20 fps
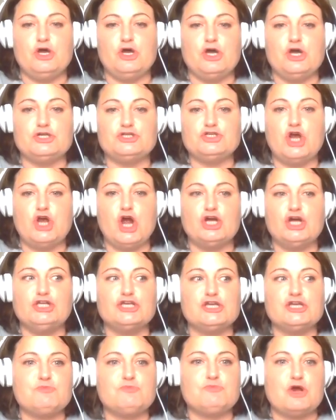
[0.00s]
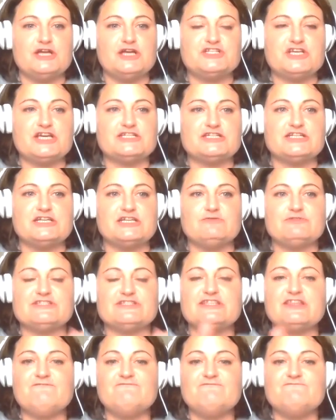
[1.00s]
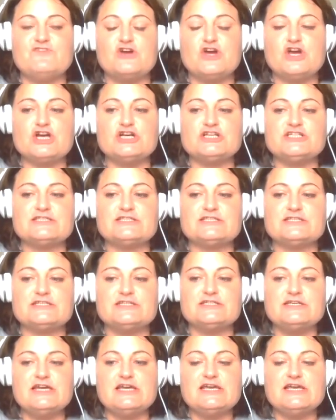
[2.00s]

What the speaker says: on Charley Project, and it was the first